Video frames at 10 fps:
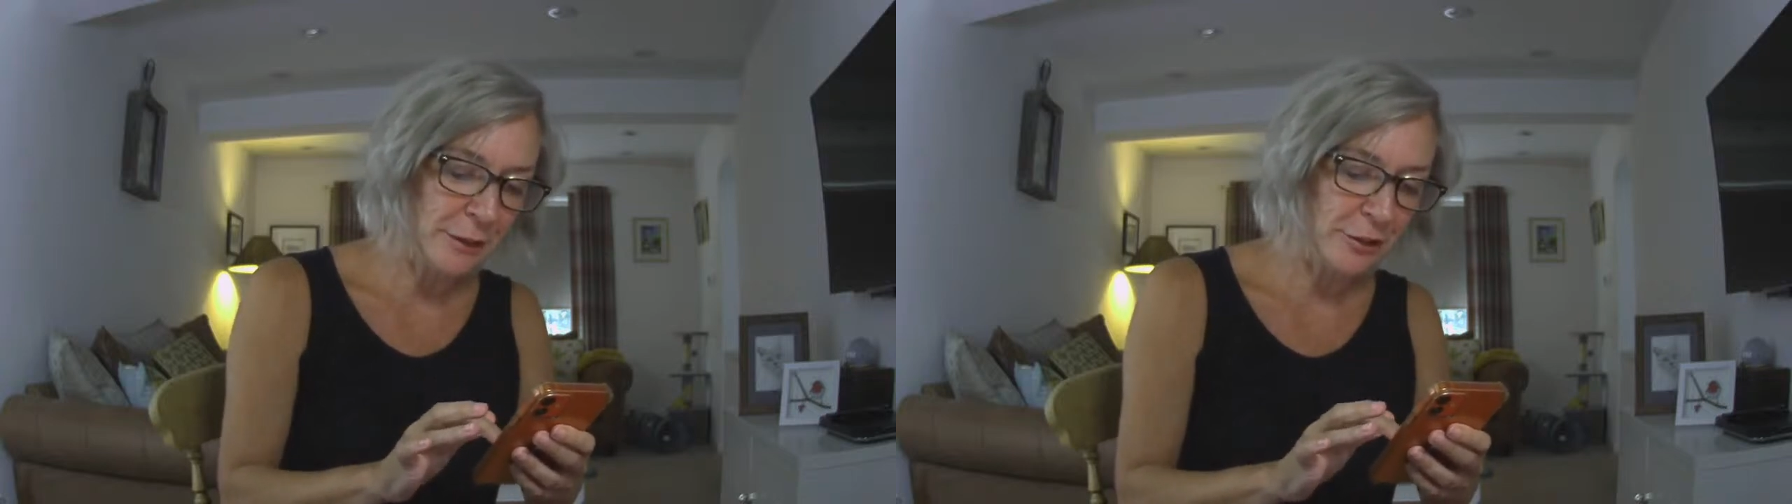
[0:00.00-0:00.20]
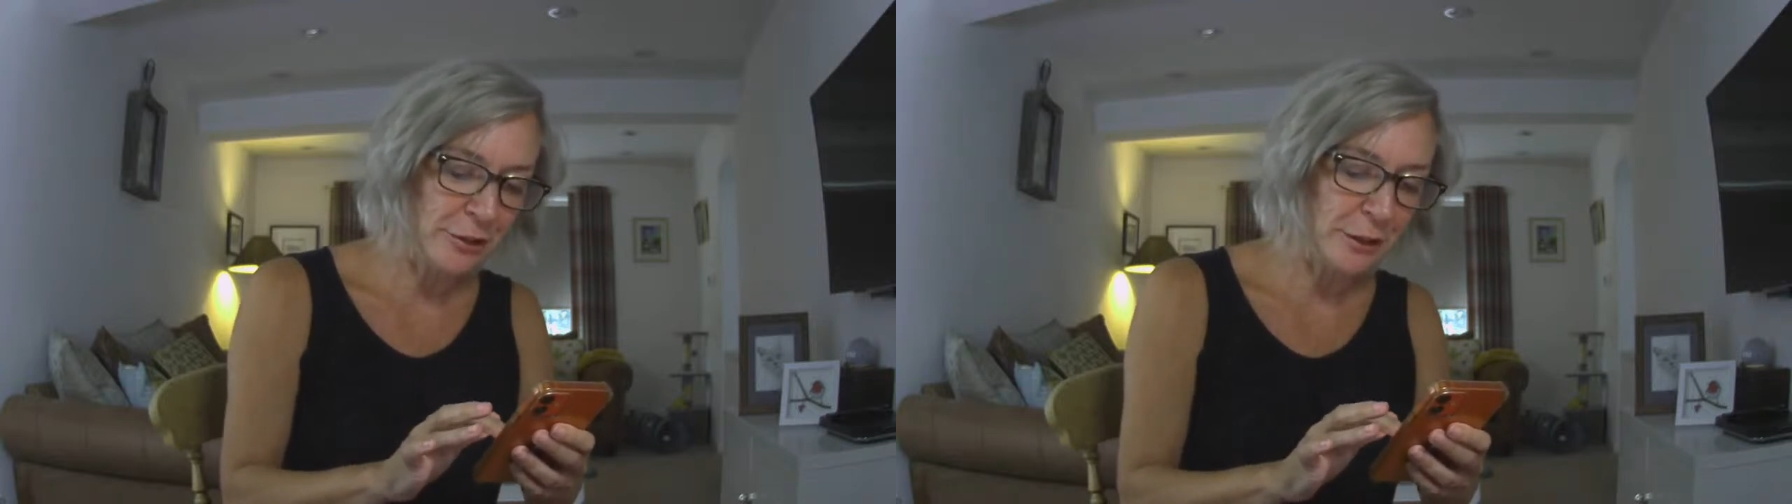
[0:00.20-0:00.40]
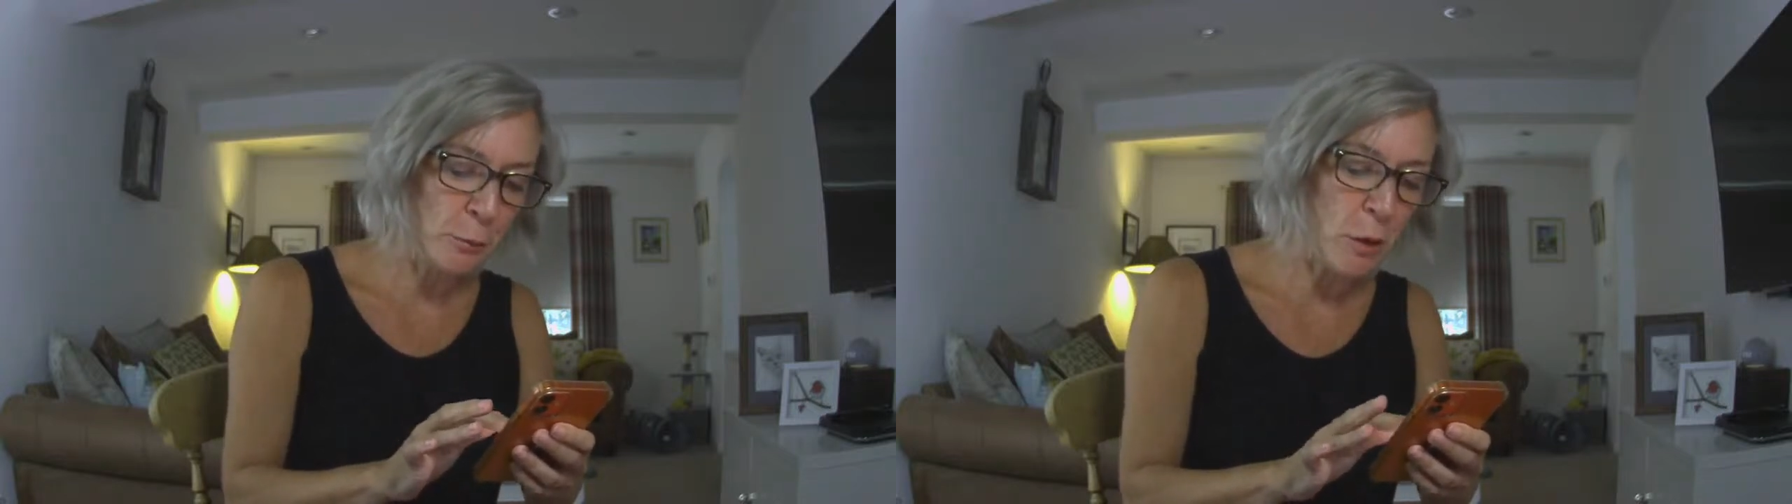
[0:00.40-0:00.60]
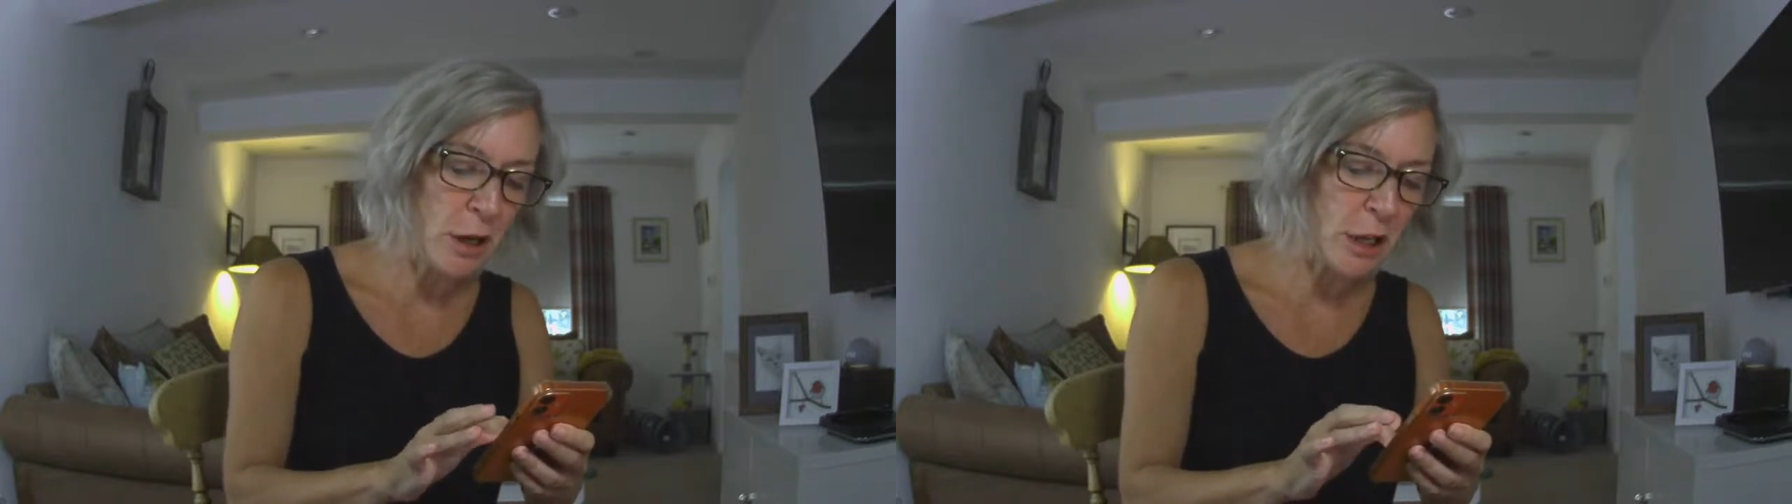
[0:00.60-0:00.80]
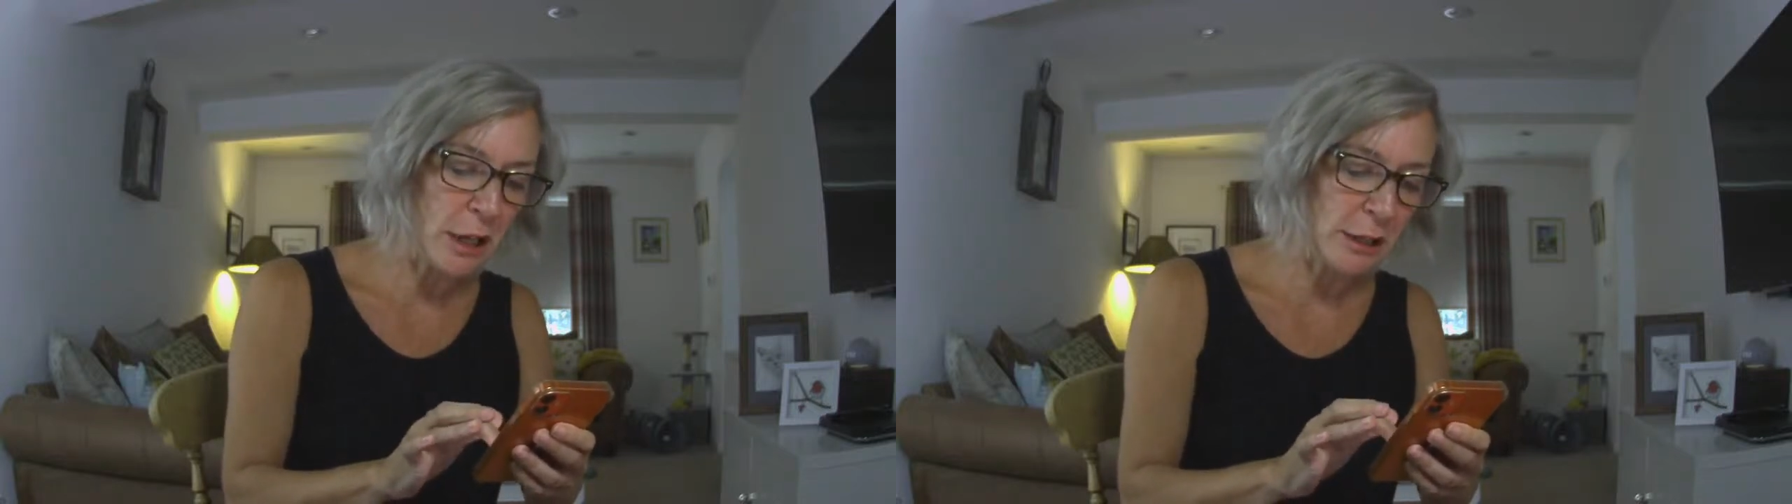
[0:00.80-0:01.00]
going to show you
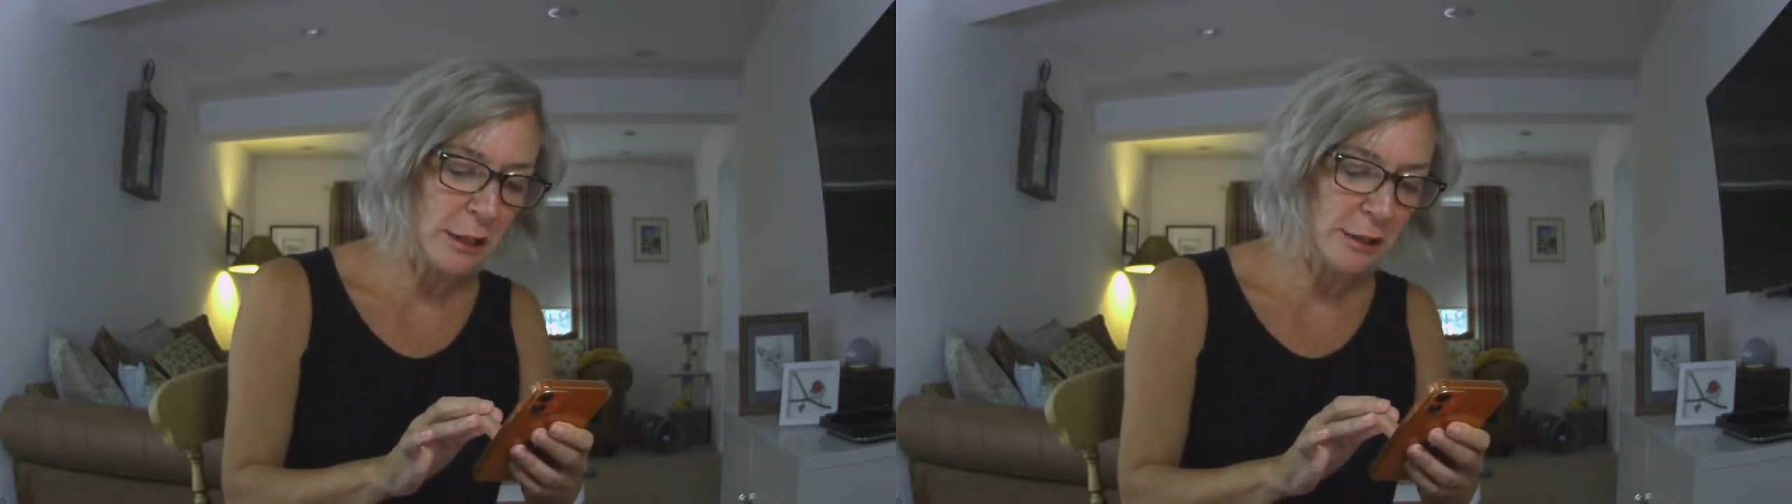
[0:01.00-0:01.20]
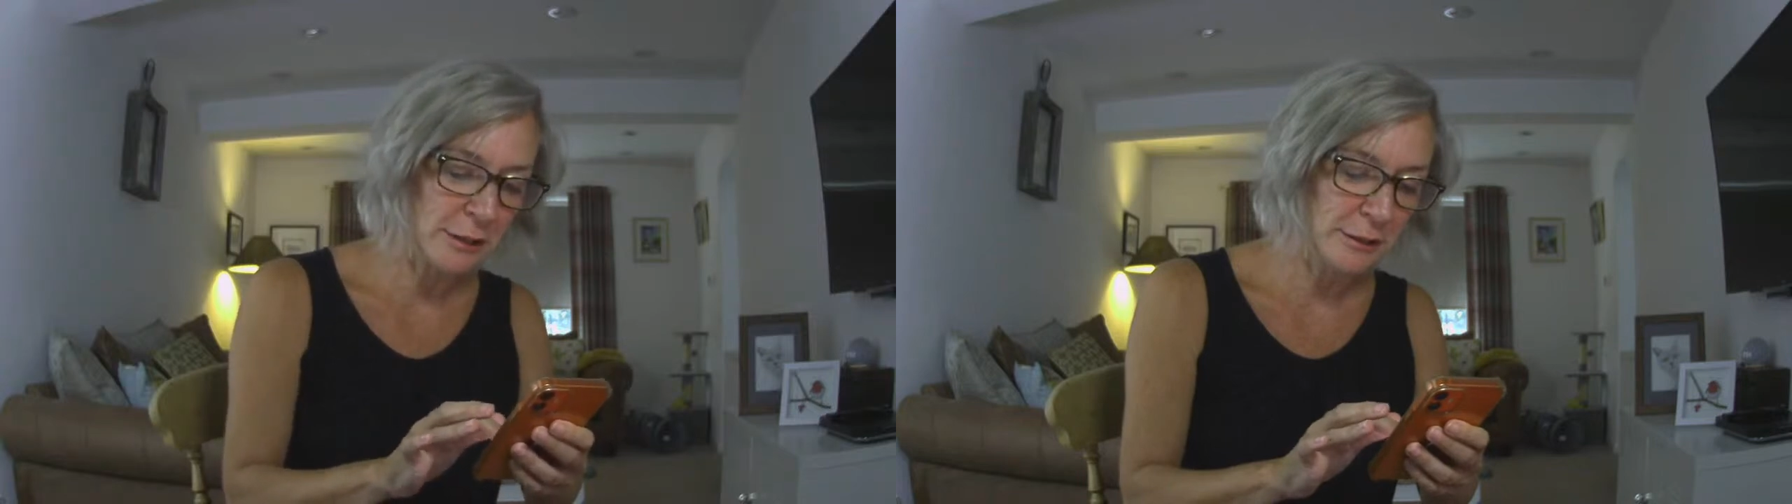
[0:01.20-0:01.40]
one colour.